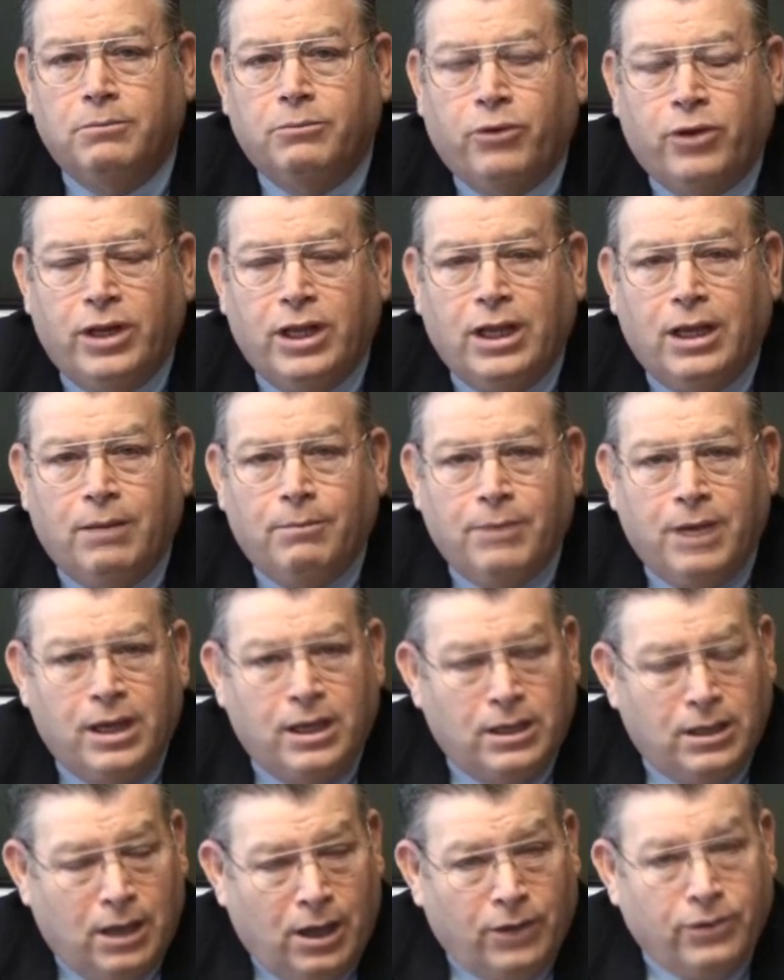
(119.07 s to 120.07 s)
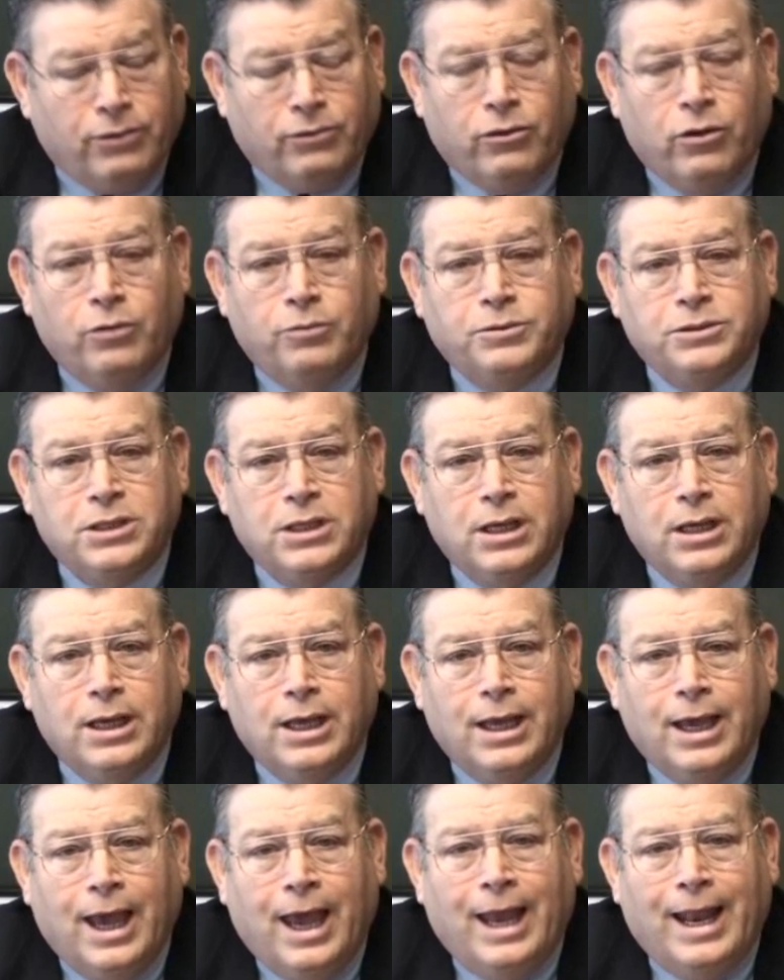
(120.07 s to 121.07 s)
putting them in other groups,
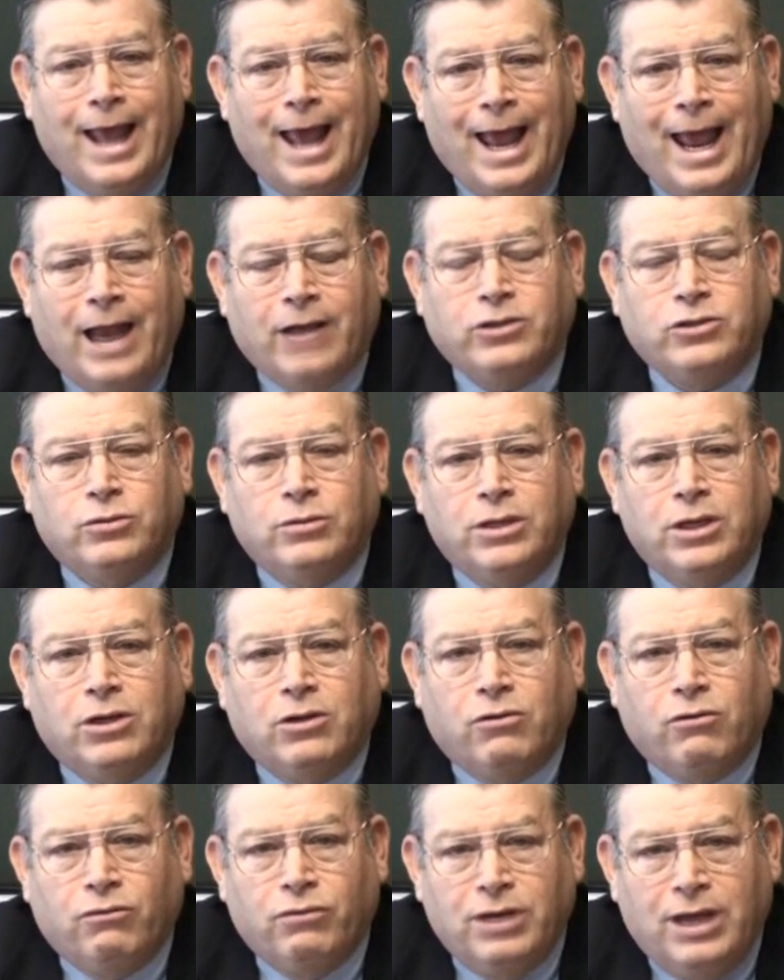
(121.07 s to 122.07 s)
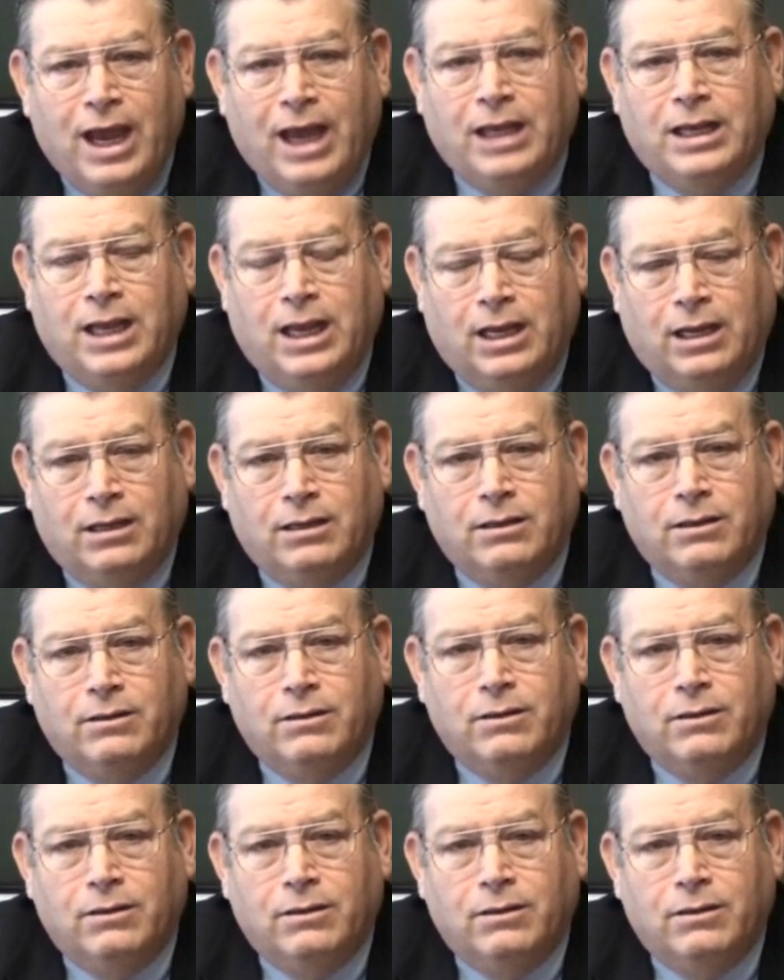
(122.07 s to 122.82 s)
and actually creating